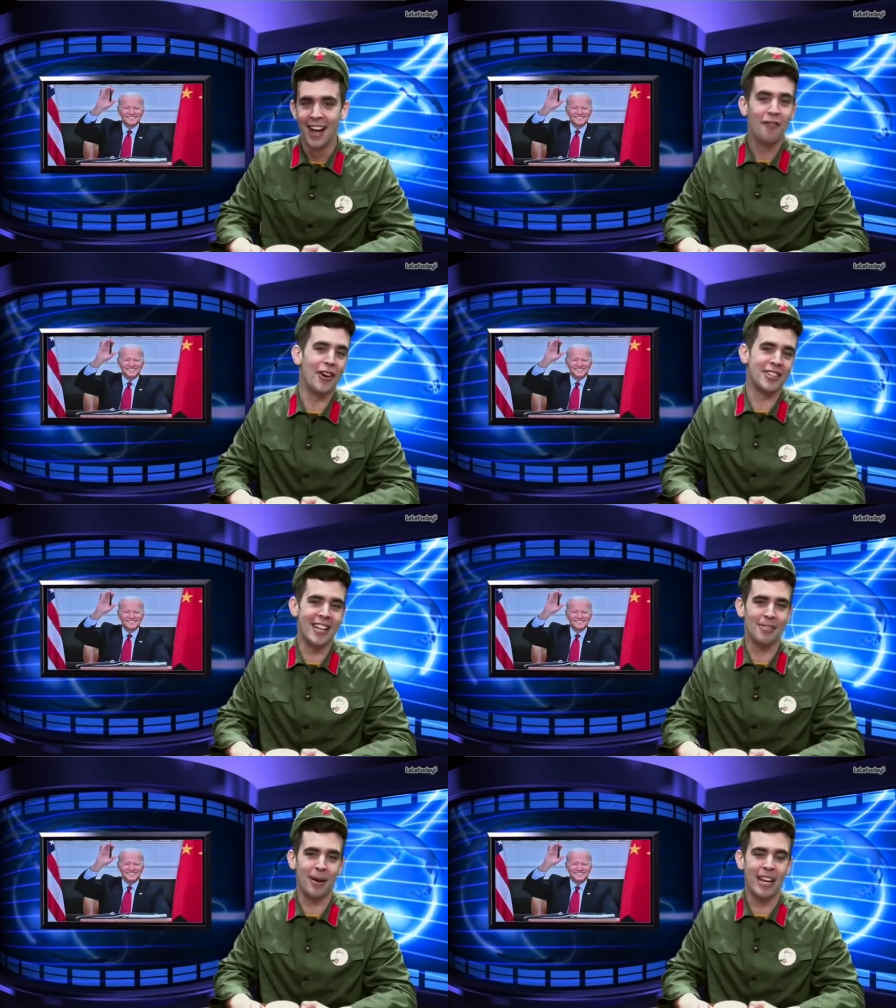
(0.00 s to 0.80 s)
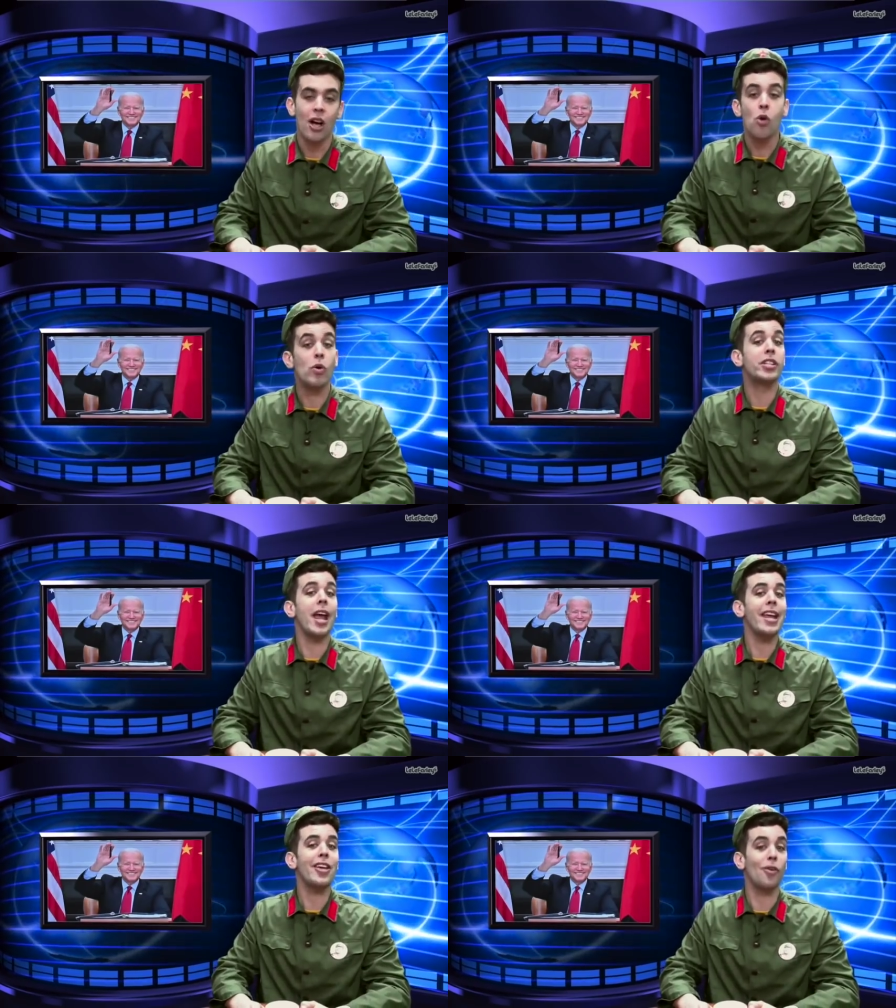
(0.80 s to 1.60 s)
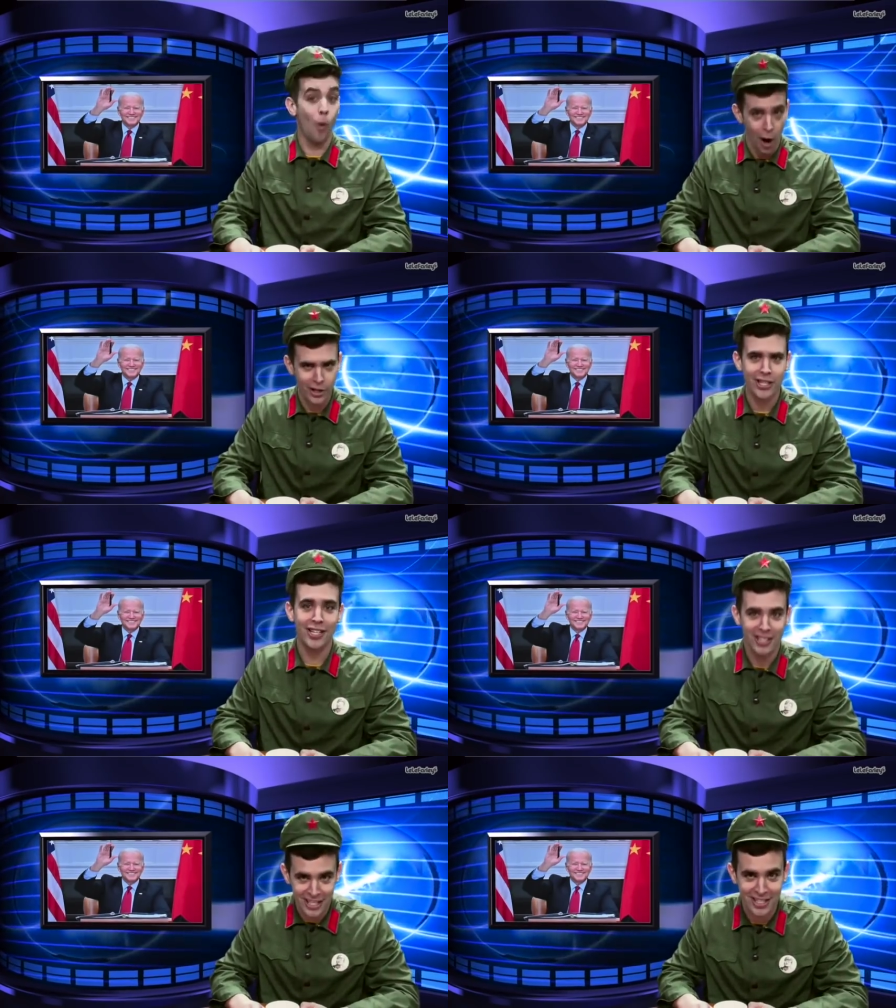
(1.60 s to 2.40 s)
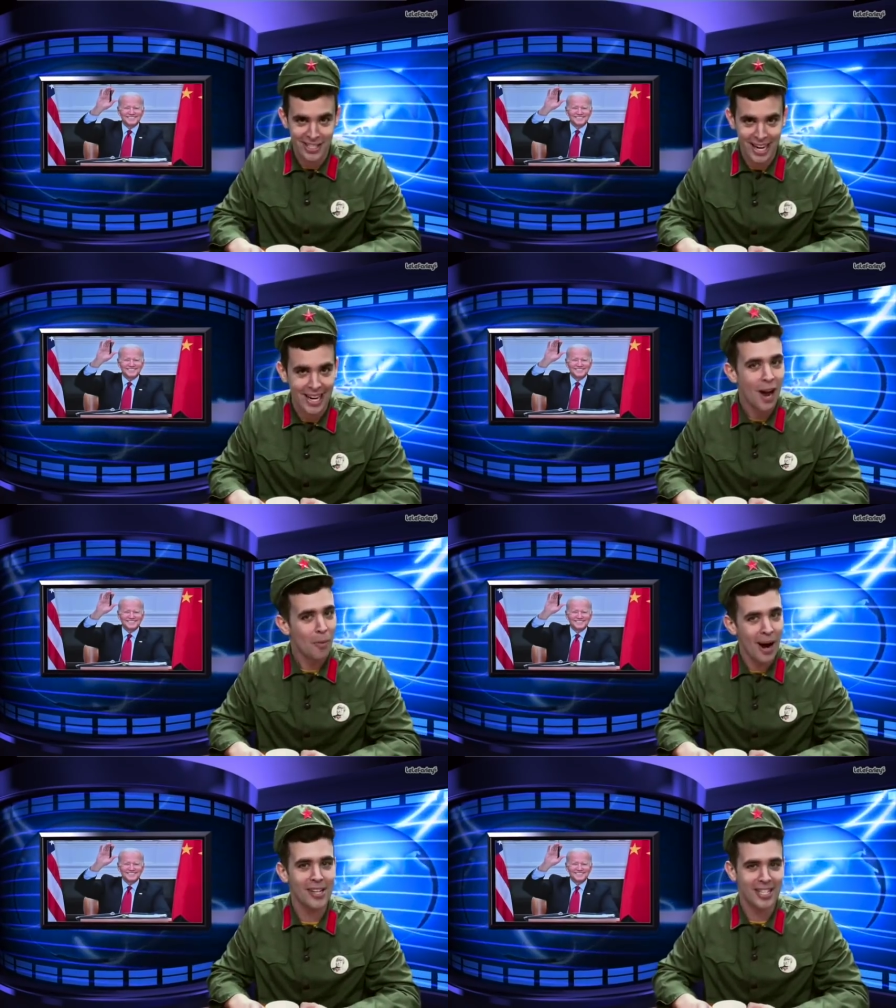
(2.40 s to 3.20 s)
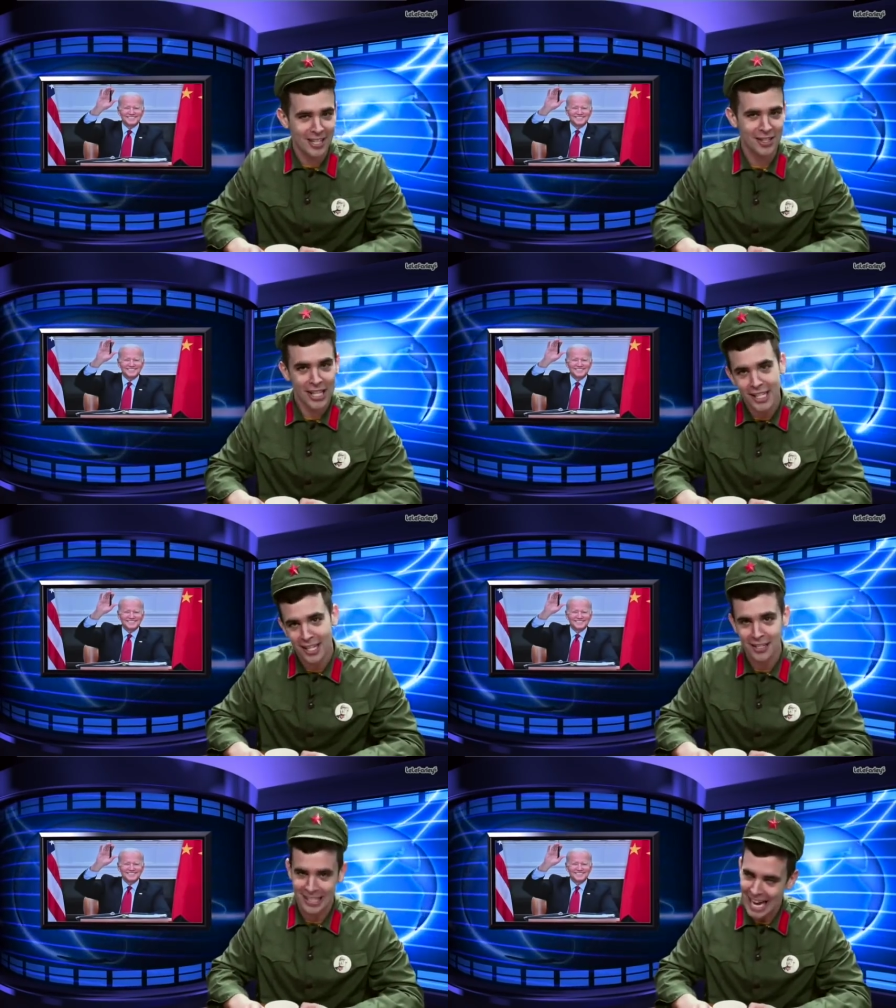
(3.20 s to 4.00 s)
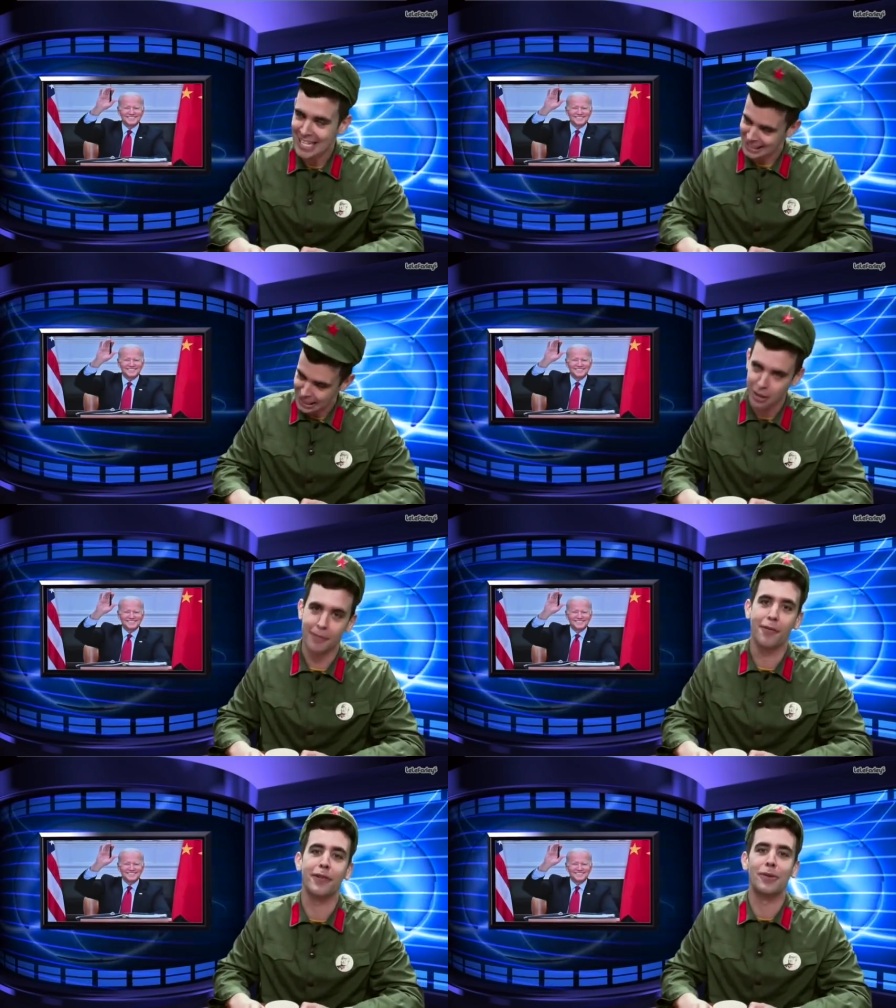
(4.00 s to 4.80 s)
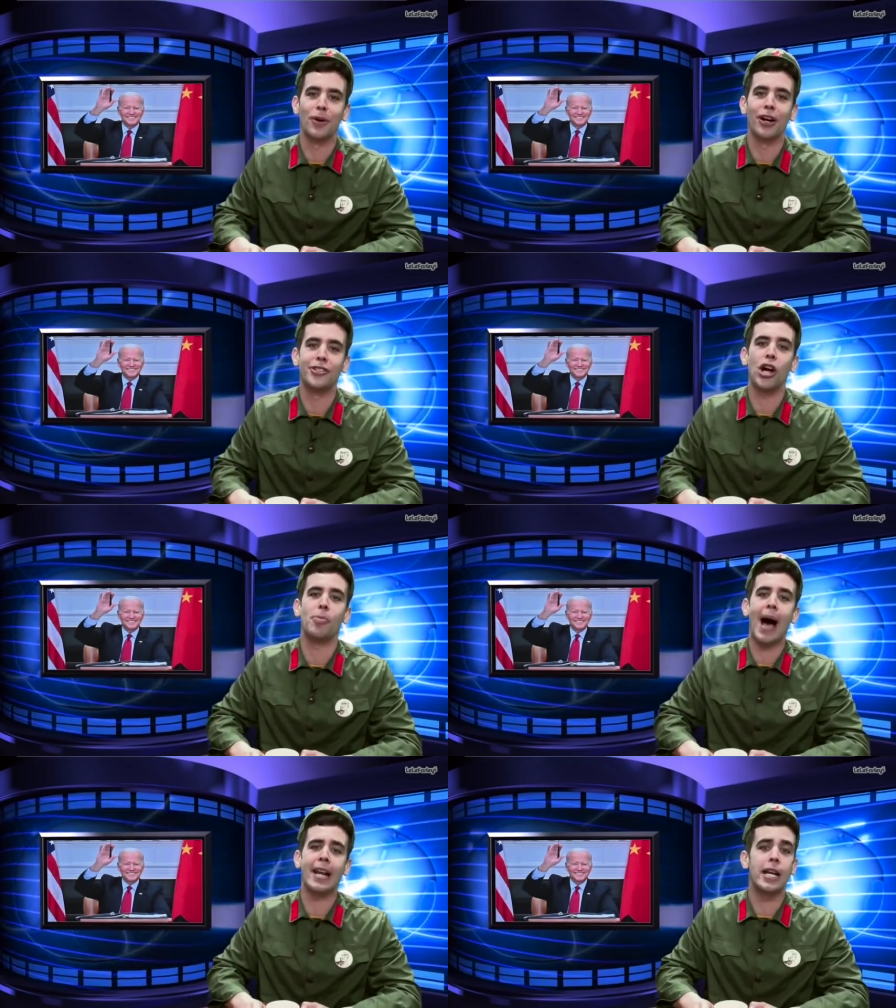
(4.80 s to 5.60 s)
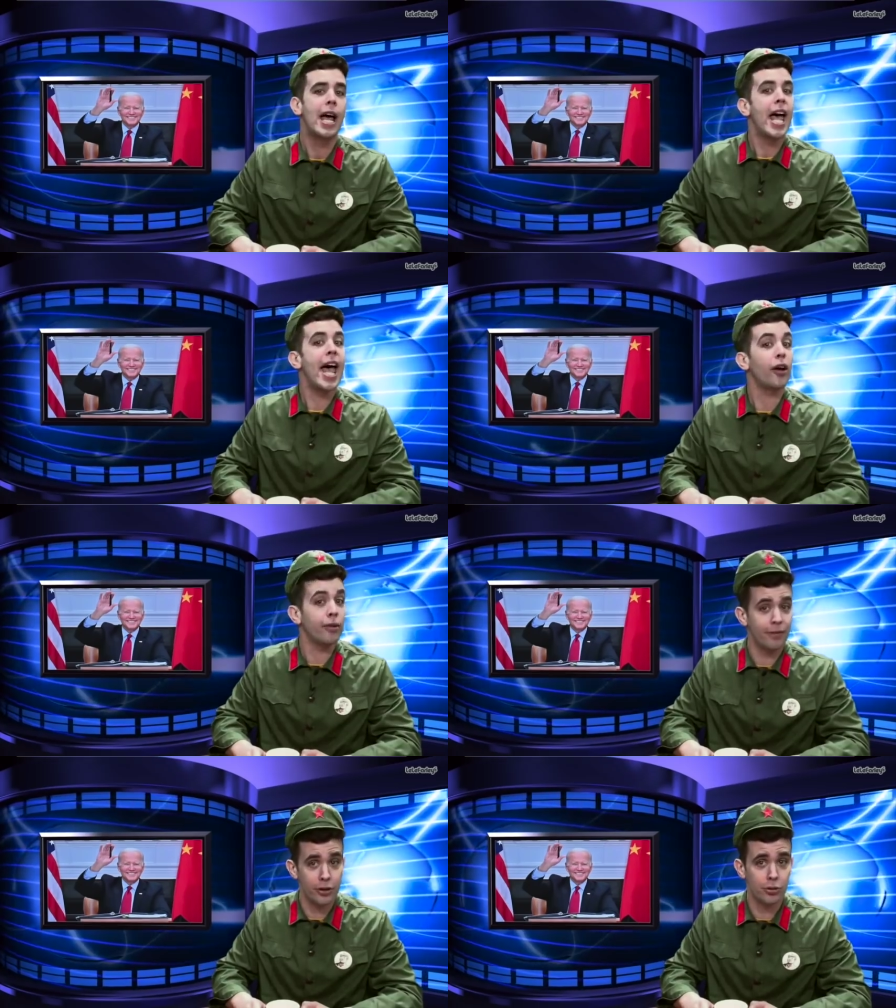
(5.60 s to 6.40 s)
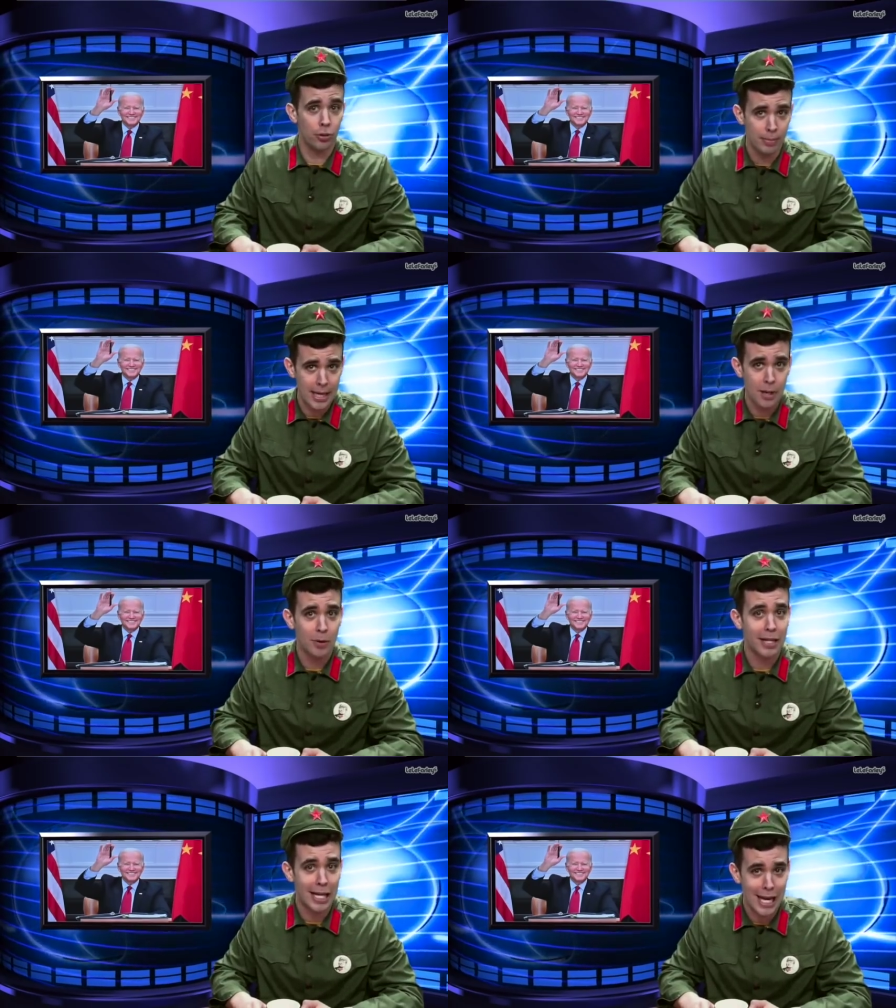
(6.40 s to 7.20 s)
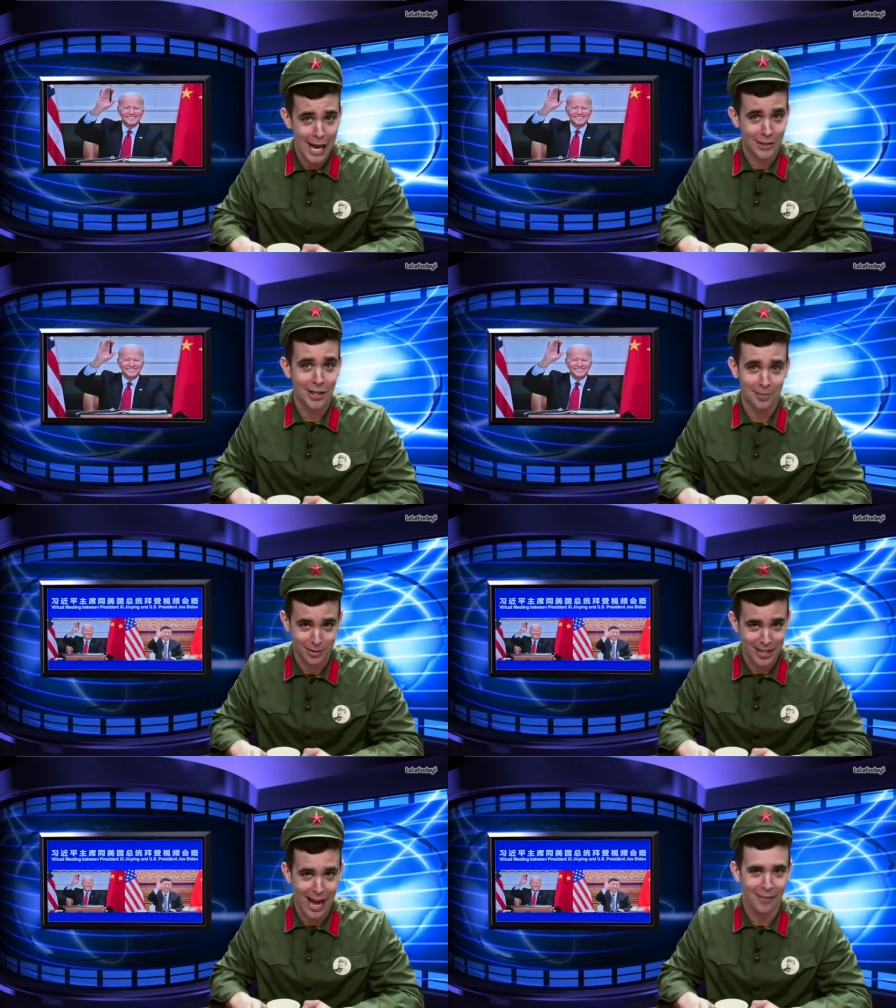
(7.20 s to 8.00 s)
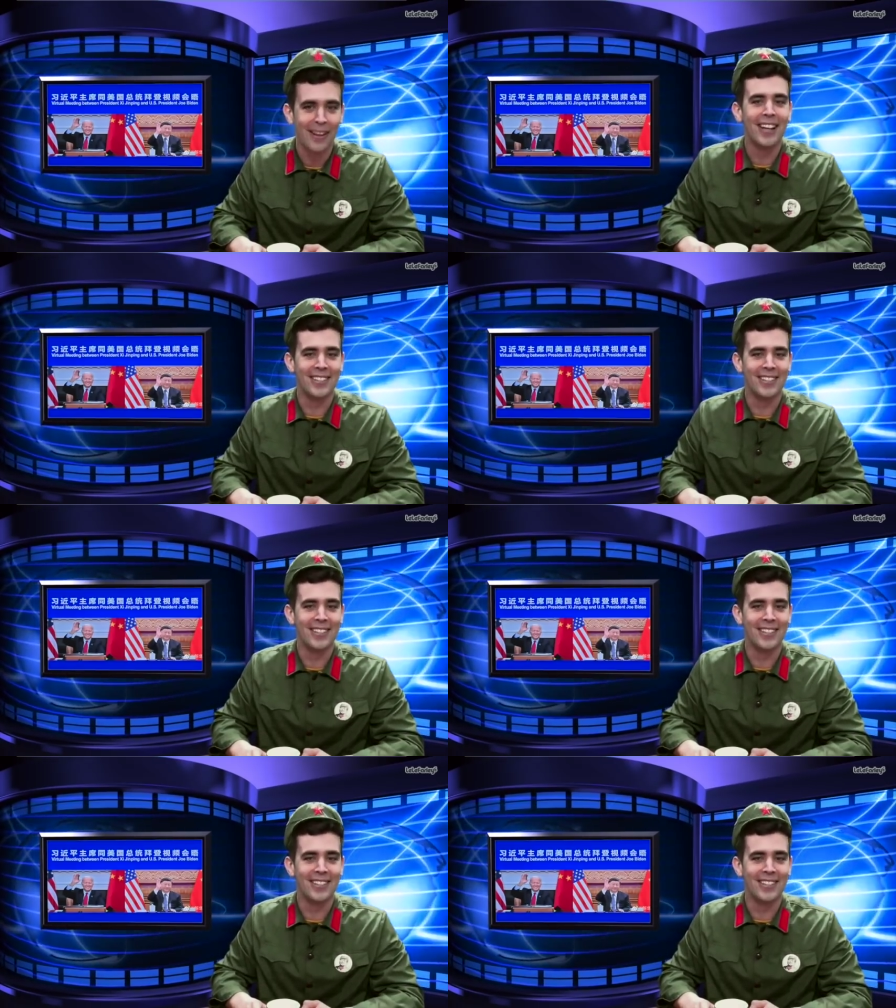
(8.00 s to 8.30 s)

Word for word: First this week, we take you to Washington, D.C., where senior citizen slash leader of the free world, Joe Biden, held a virtual meeting with the legend himself,